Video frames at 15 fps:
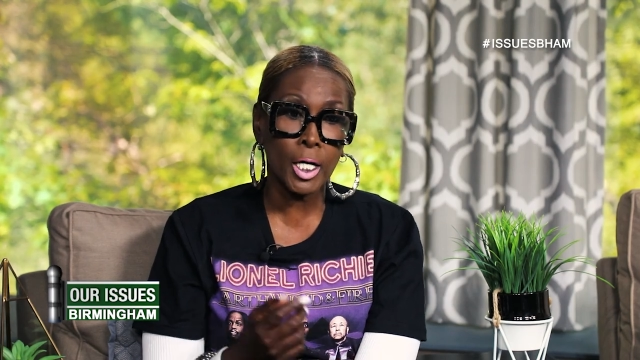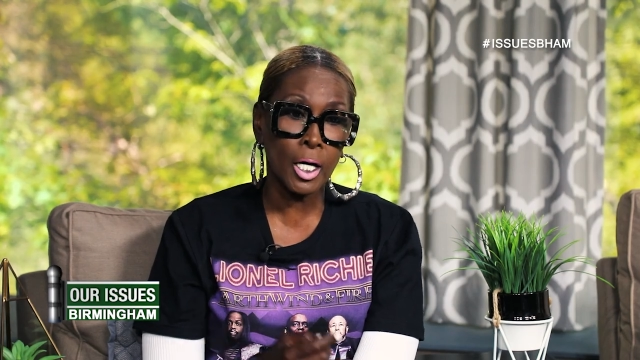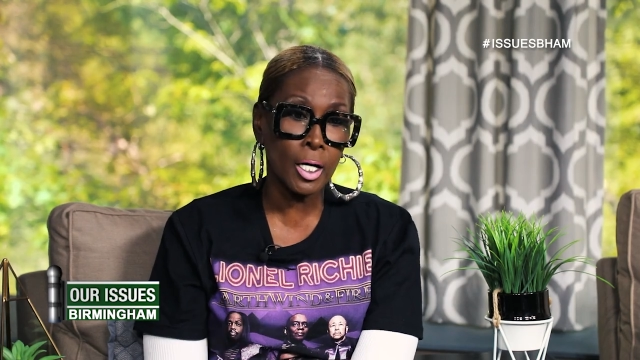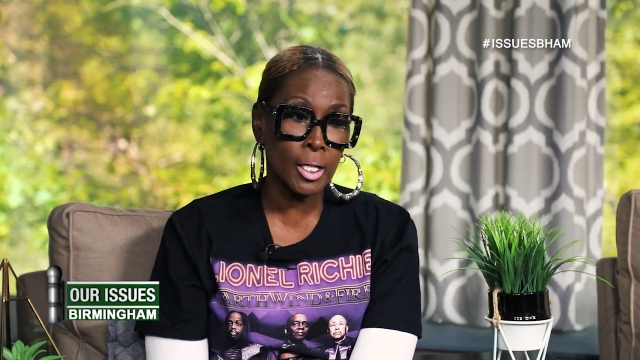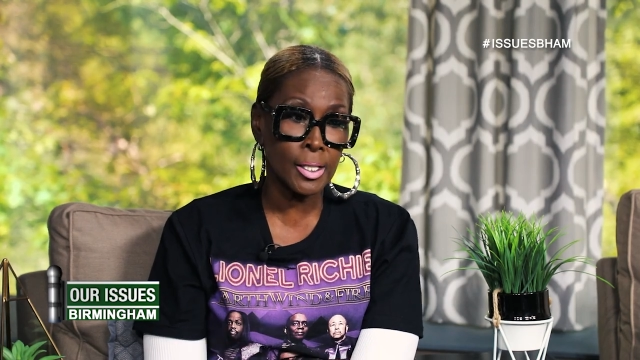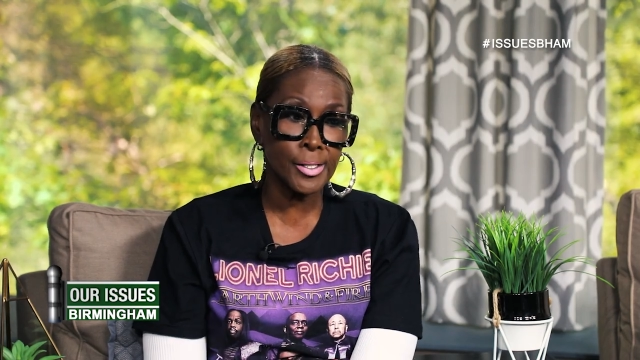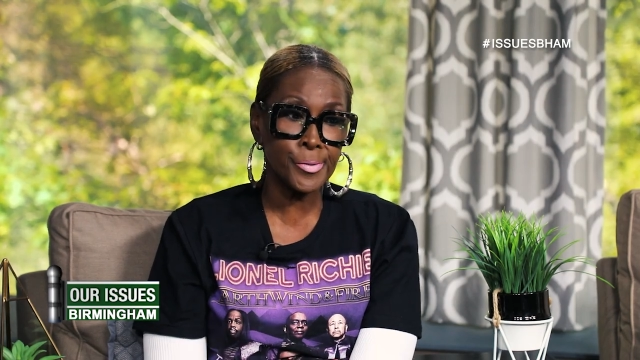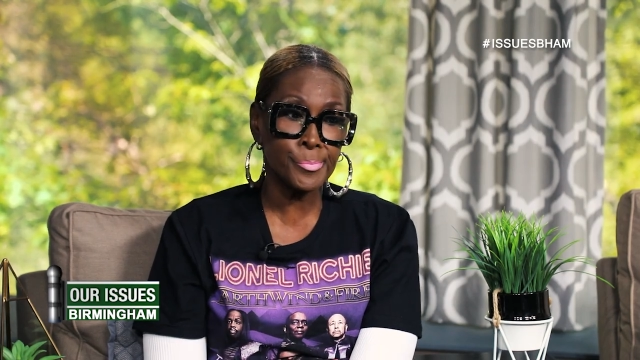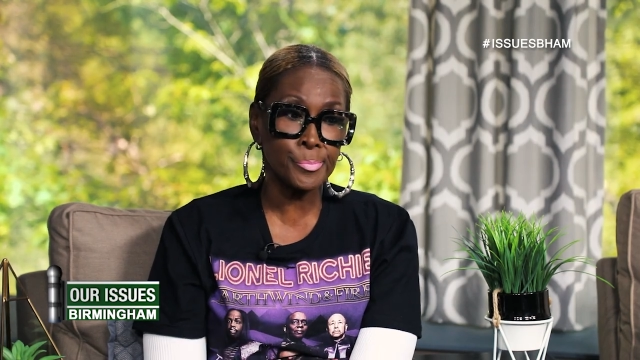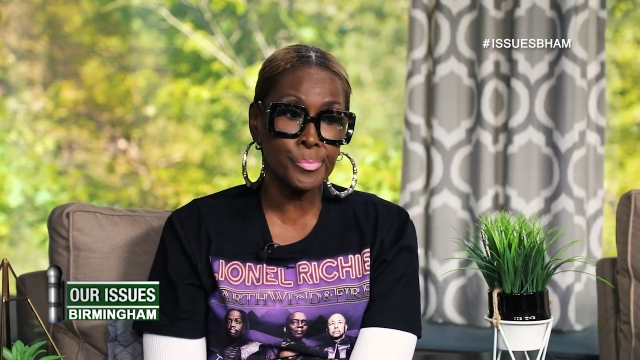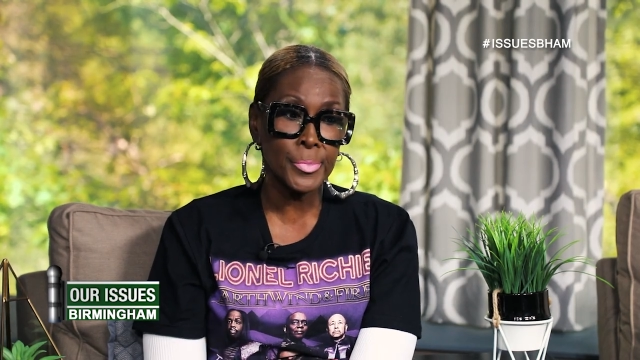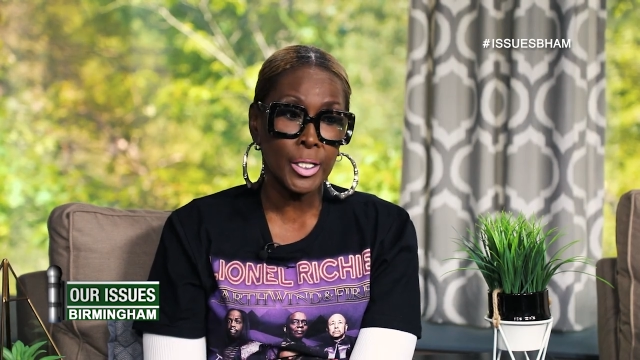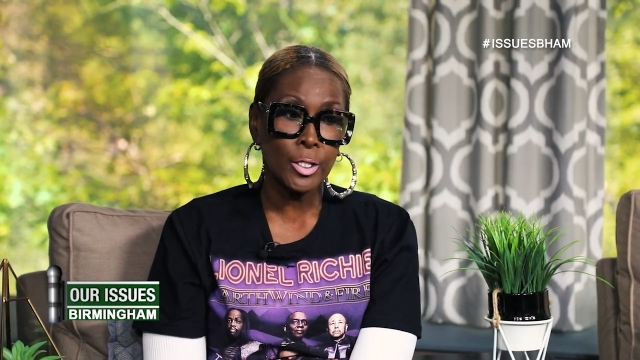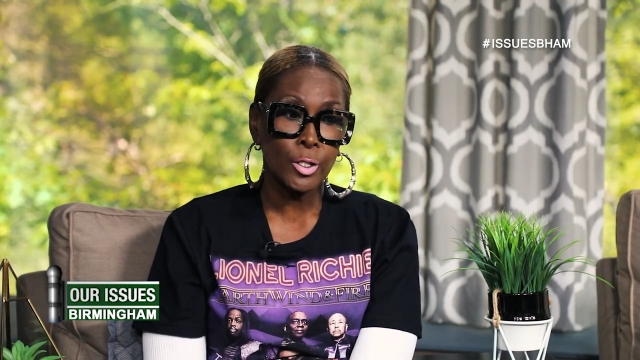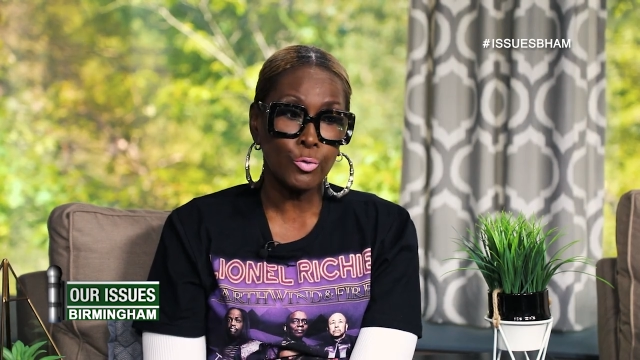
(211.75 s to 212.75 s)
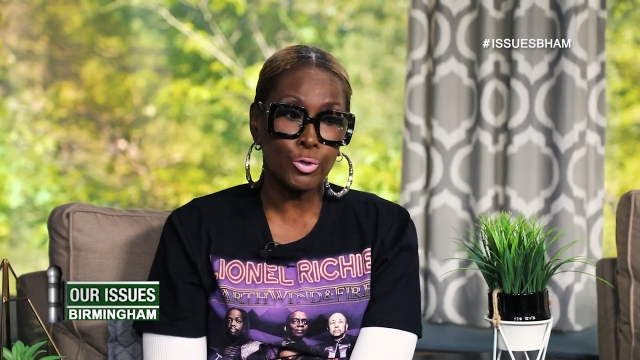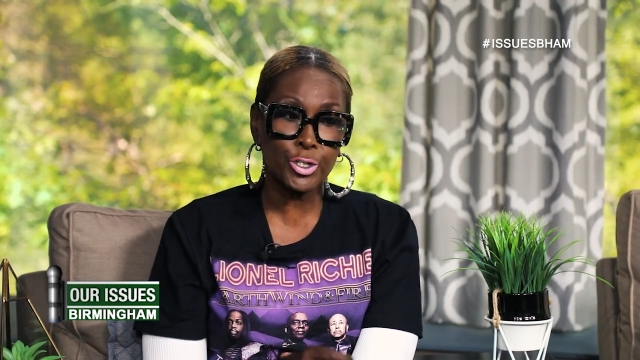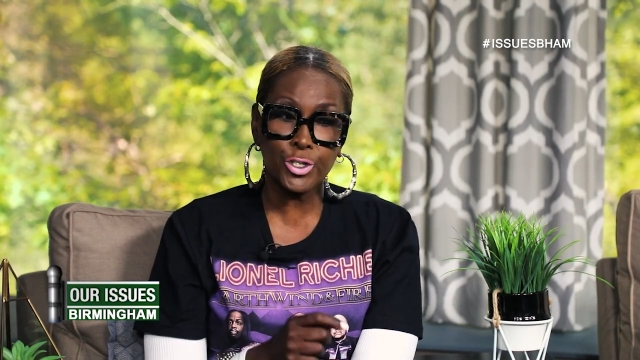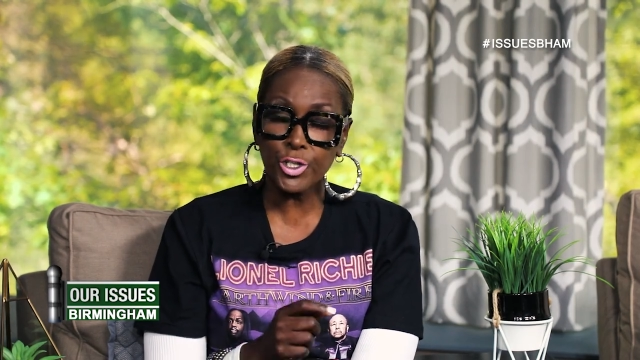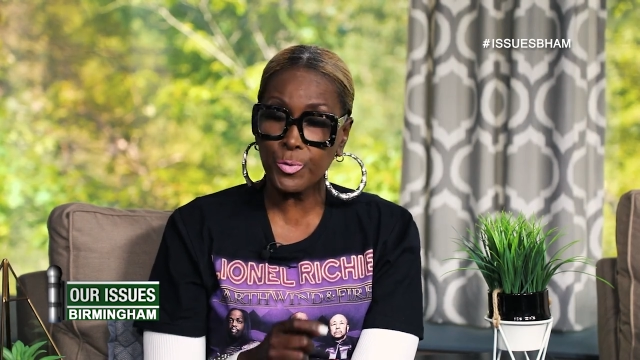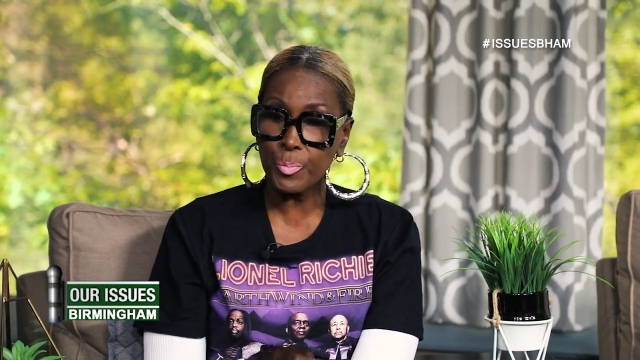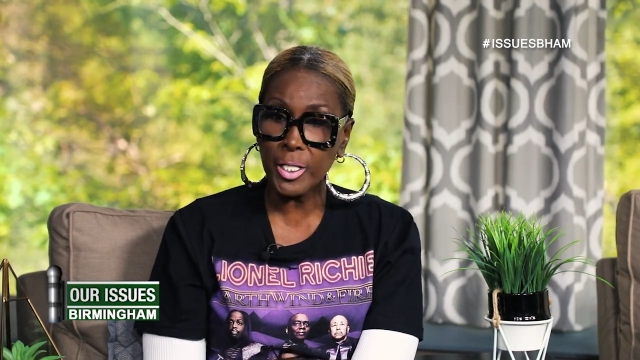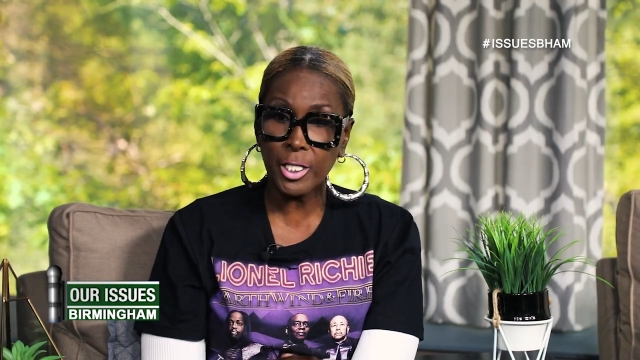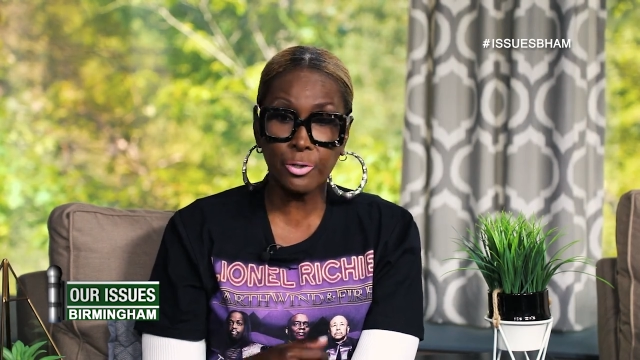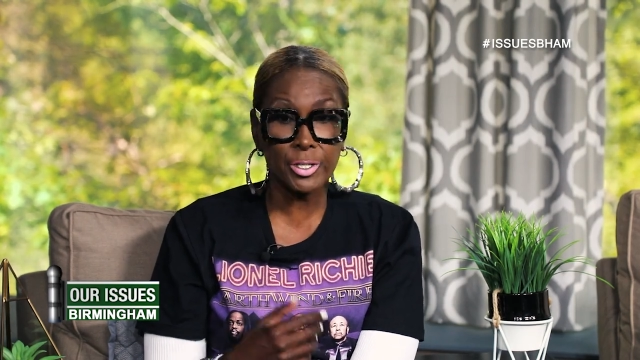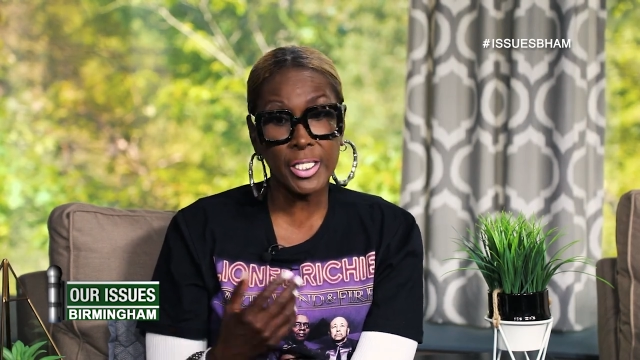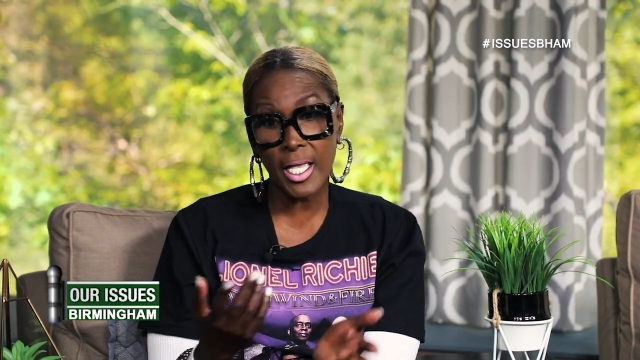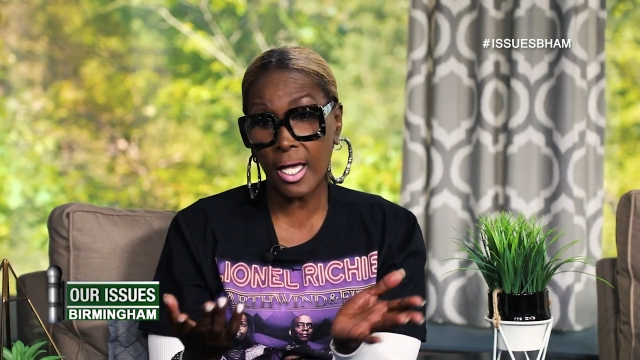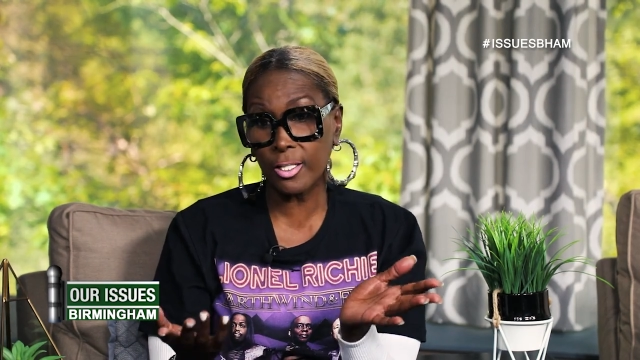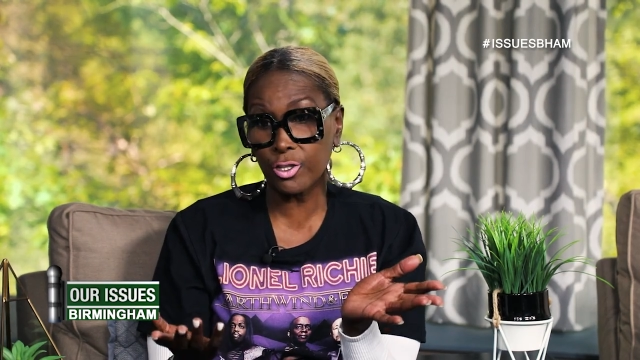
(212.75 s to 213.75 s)
was the speaker.
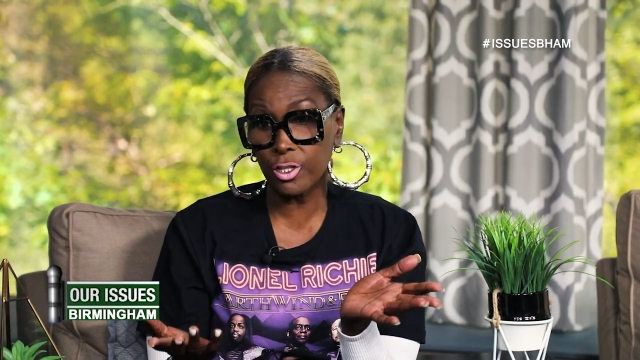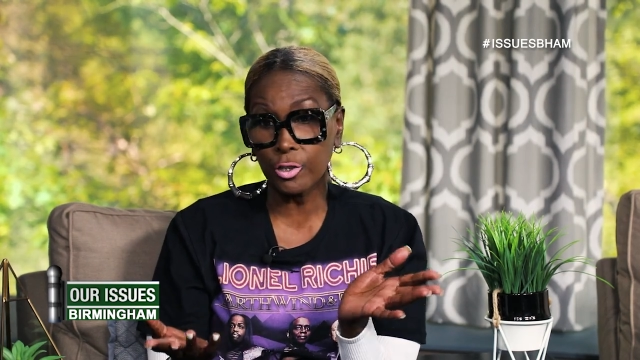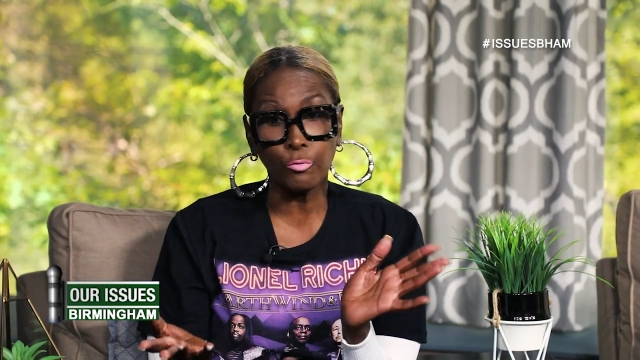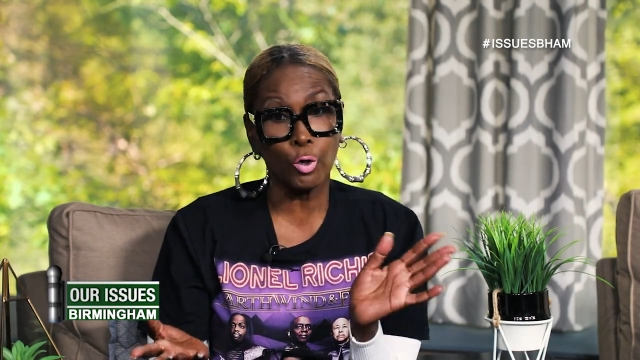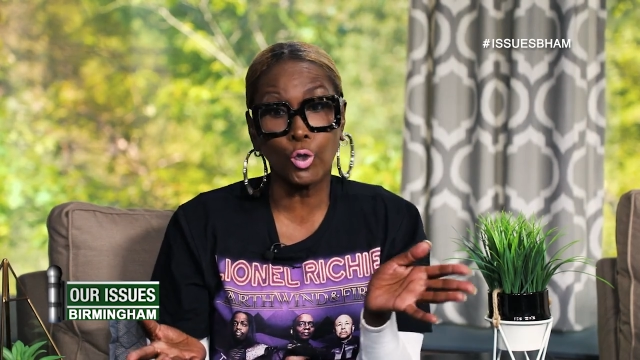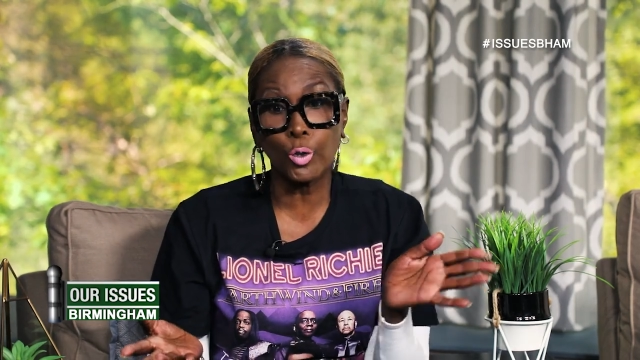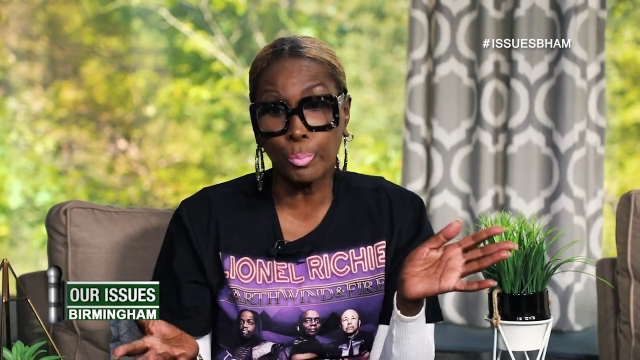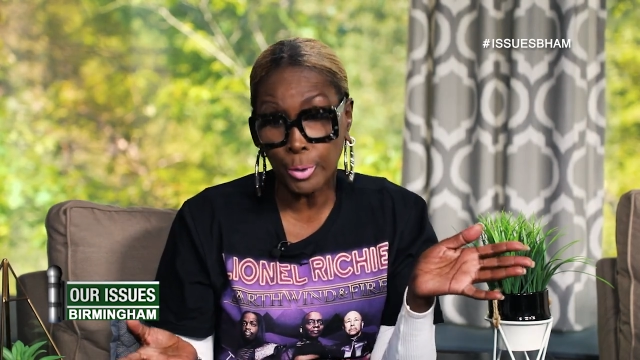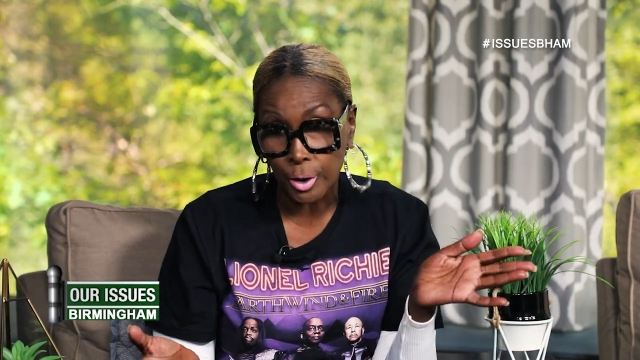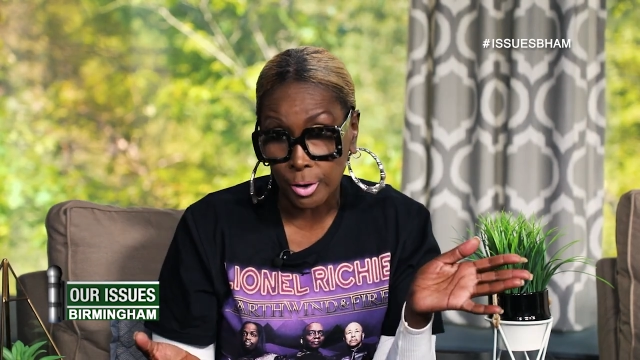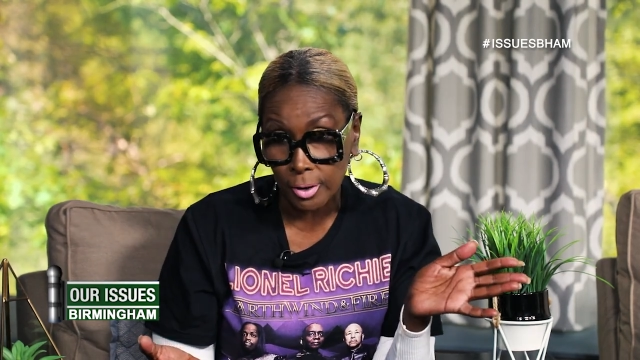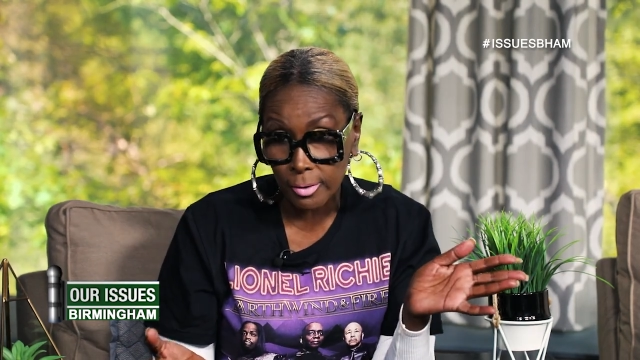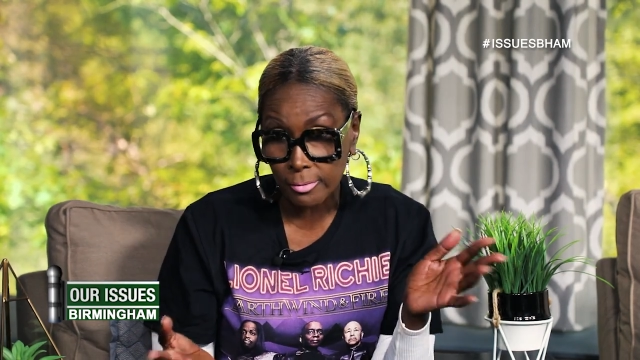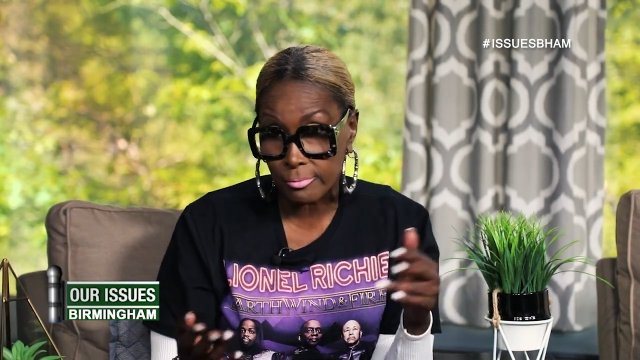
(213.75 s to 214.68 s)
He actually wrote a book,